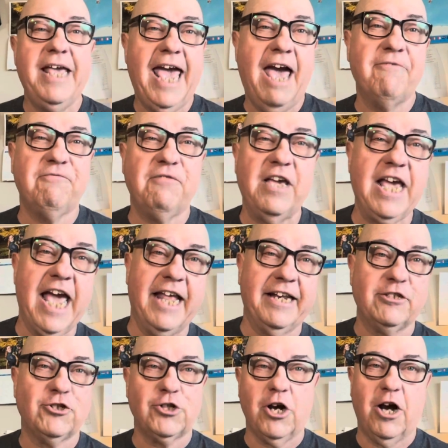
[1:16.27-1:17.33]

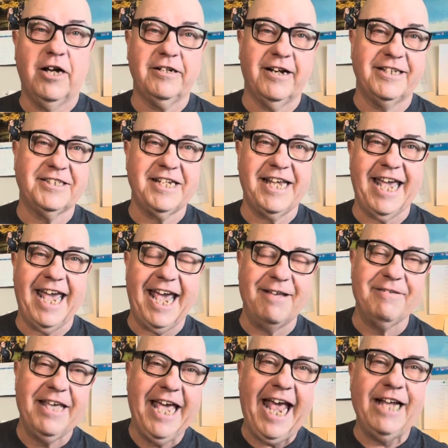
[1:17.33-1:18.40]
fvn@shaw.ca.
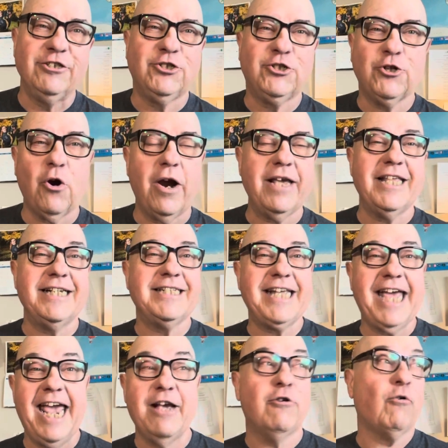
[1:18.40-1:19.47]
Enjoy the
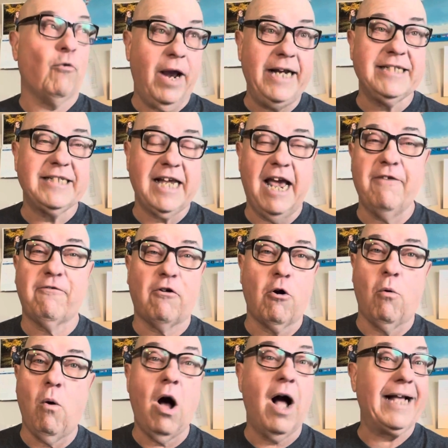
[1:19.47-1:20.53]
day. Great day for a
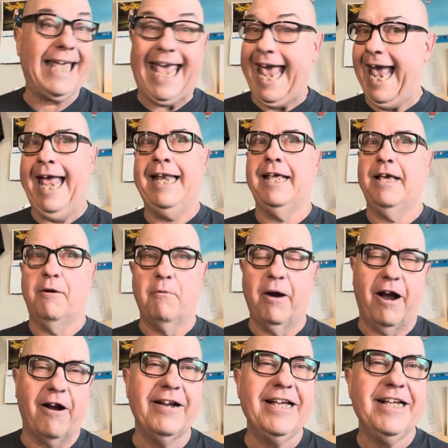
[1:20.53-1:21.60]
walk
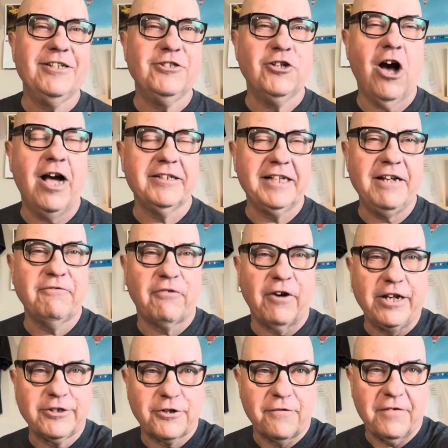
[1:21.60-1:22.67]
anywhere. Dawn Lane,
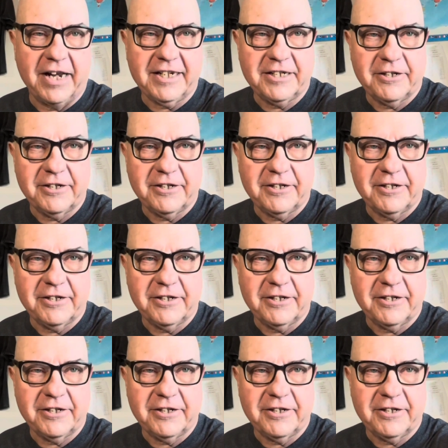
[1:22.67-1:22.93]
Fraser Valley